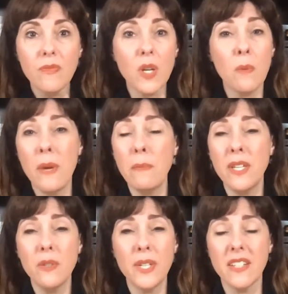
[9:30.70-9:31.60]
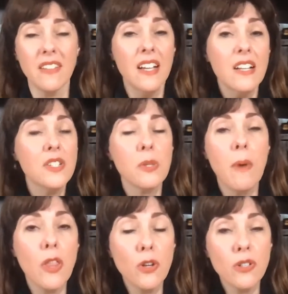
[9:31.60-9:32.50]
or maybe you eat some
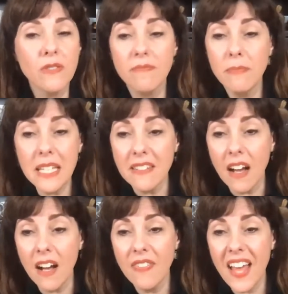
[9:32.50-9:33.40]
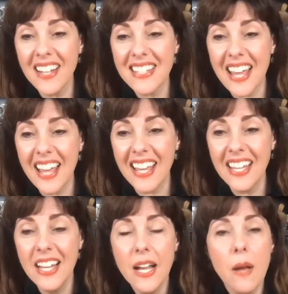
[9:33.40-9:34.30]
other meat on that
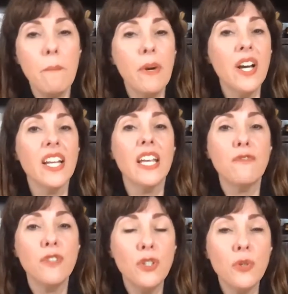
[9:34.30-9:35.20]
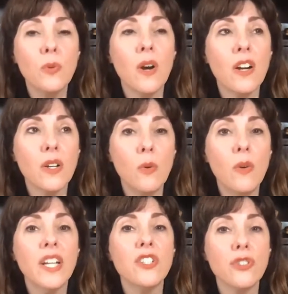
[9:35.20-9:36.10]
day. But if you are
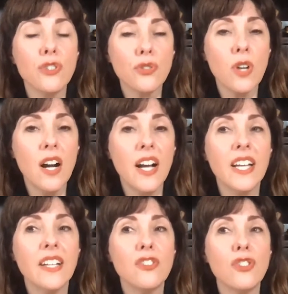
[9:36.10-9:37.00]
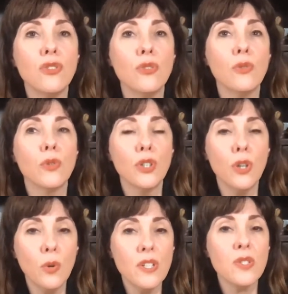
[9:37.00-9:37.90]
going to try to
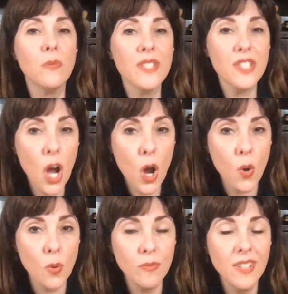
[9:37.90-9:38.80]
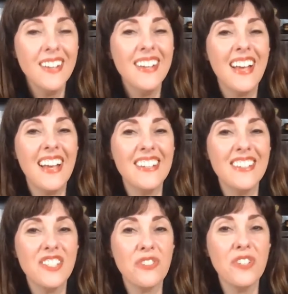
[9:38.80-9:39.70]
go to someone's home and
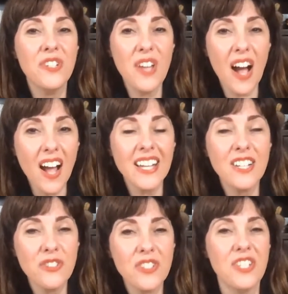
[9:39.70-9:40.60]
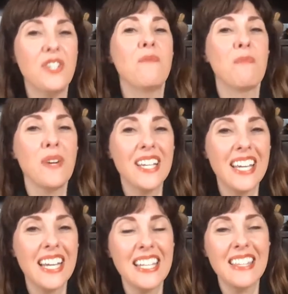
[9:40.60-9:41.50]
you're not interested in
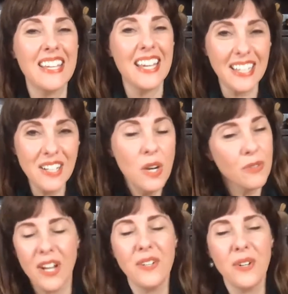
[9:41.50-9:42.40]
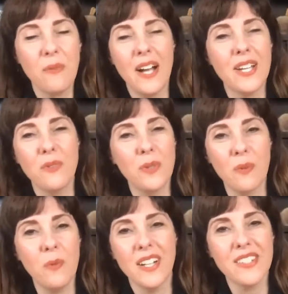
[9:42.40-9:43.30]
bringing anything, which I don't know why you
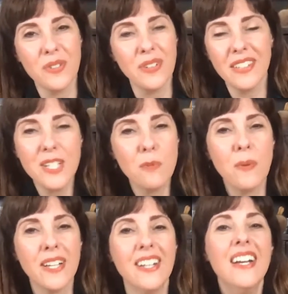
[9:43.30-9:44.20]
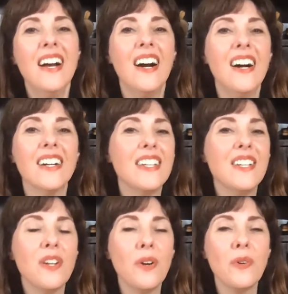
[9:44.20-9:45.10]
wouldn't want to at least bring
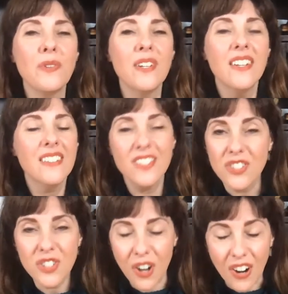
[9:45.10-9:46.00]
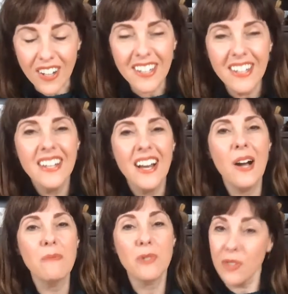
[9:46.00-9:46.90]
keto dessert
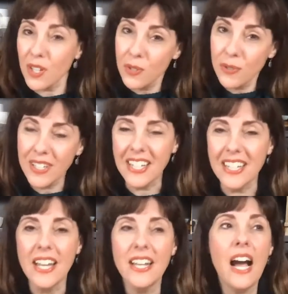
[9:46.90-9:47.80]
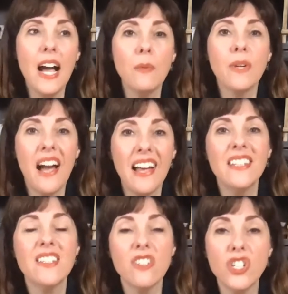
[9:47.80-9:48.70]
so that you could eat it, I would highly
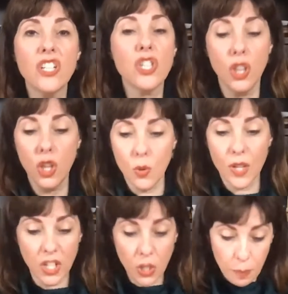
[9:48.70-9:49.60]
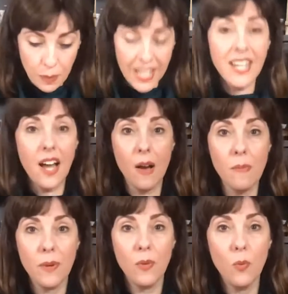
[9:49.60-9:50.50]
suggest loading your plate up
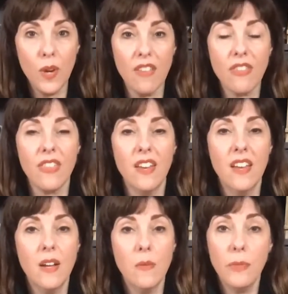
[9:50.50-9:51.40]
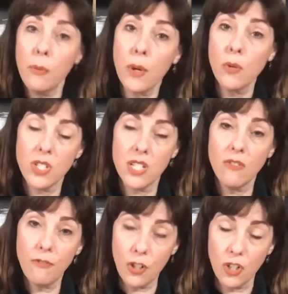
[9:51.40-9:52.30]
with the
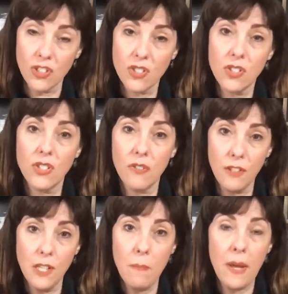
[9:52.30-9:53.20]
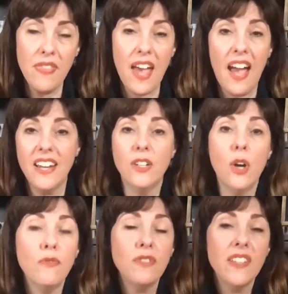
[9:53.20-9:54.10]
protein first to fill up on that. And
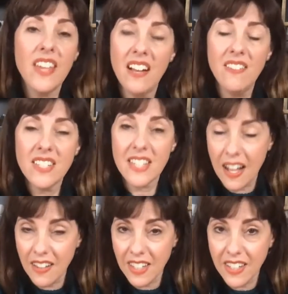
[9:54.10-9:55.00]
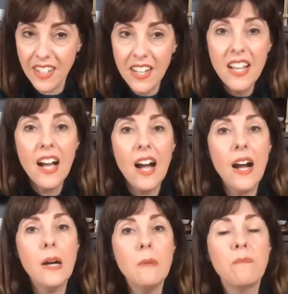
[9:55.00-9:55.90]
hopefully they have a salad.
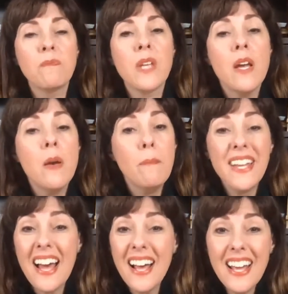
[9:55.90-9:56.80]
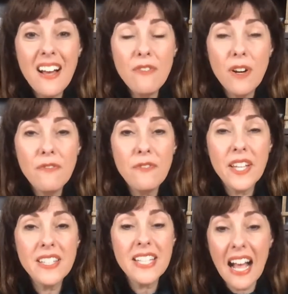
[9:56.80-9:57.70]
But I have a
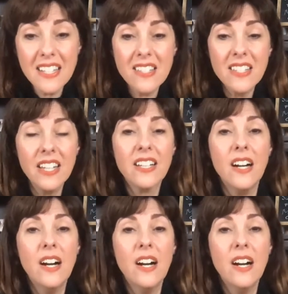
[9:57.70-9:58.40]
fantastic